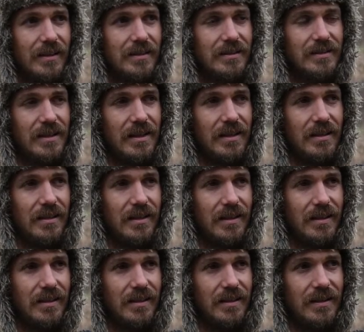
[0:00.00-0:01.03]
yeah,
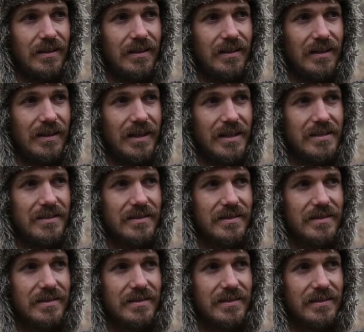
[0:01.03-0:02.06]
I
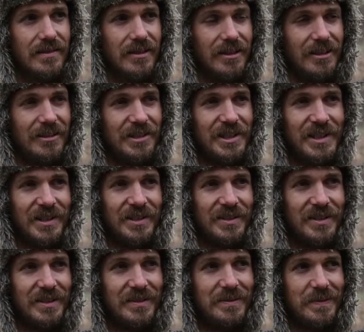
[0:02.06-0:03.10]
guess, it
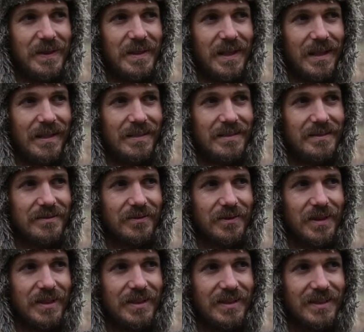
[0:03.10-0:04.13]
would be nice if
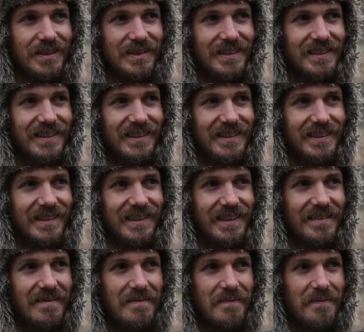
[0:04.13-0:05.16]
we could
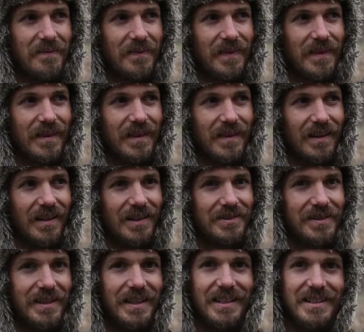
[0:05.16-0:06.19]

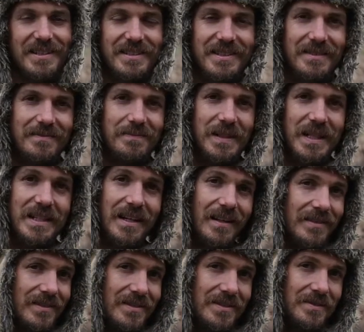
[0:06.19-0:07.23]
agree just to be
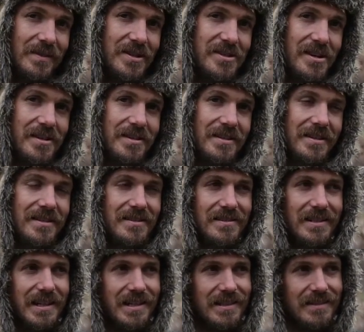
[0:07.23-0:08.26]
nicer to each other
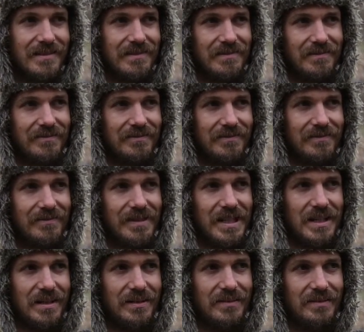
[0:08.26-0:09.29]
and,
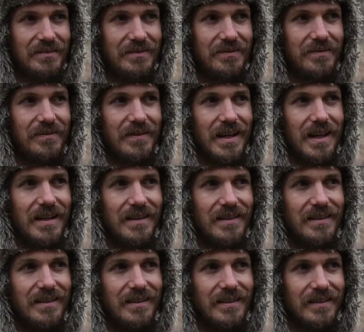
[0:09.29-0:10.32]
find
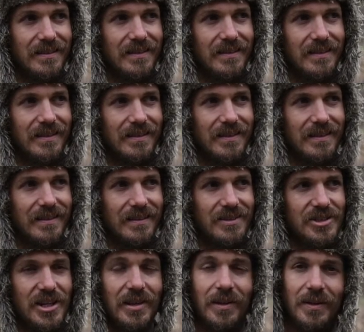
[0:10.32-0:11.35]
a
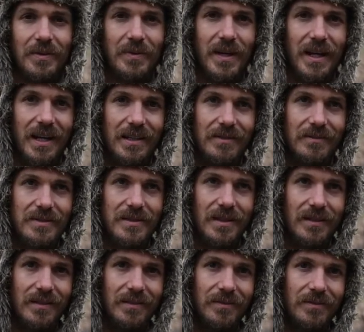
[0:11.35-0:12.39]
gentler way to
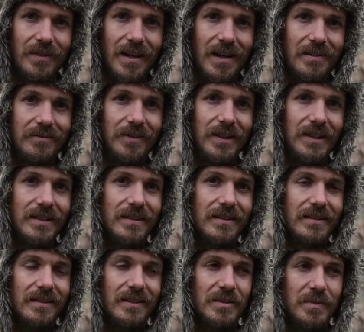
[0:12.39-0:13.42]
resolve conflict,
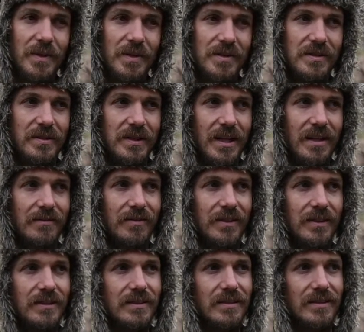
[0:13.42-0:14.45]
interpersonal conflict.